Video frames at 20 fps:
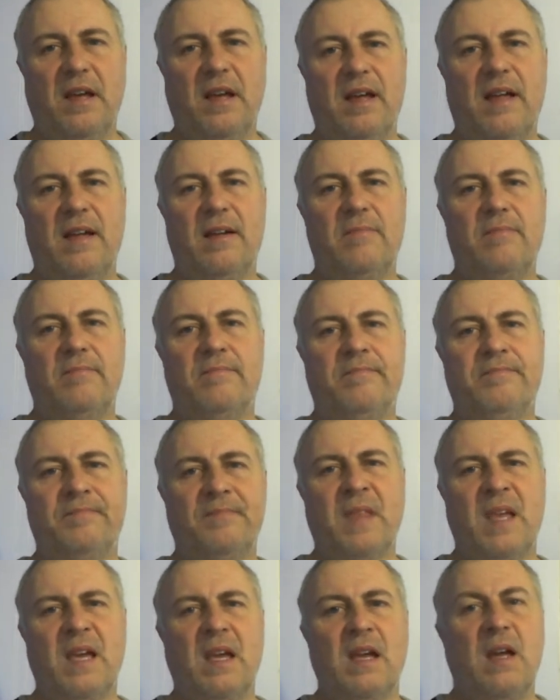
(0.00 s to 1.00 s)

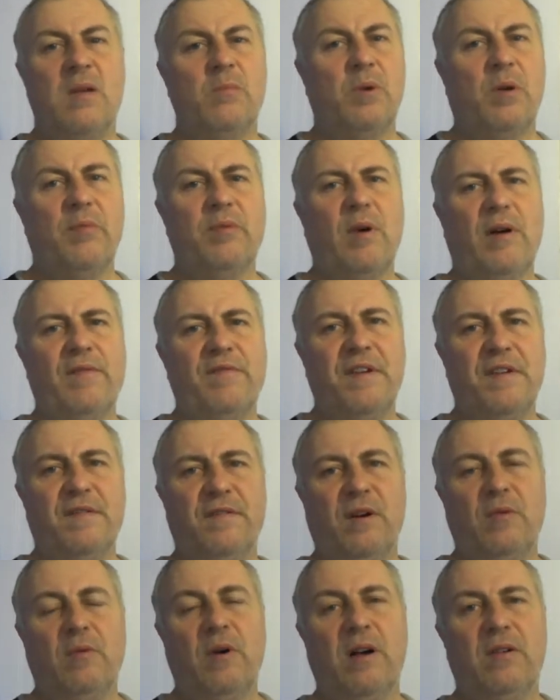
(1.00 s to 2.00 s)
Probably won't fit
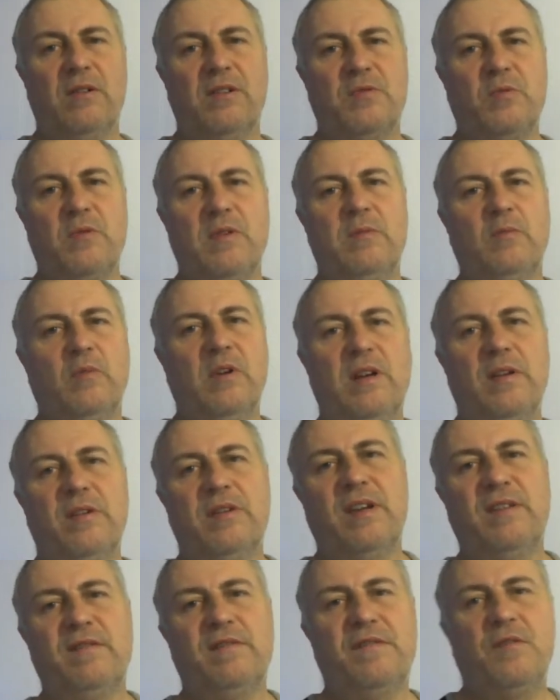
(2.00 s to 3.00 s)
very well because we're
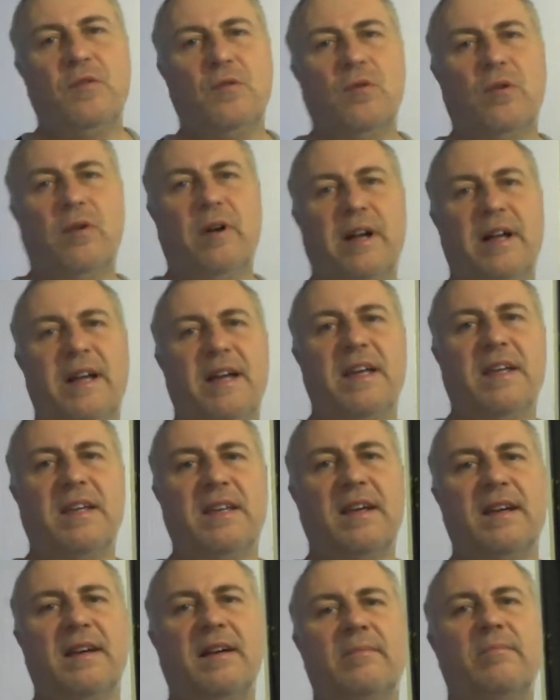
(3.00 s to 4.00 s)
looking for
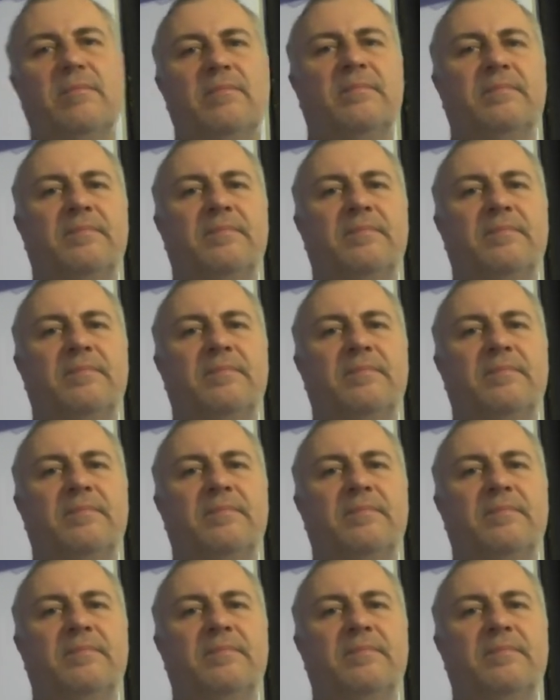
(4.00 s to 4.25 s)
a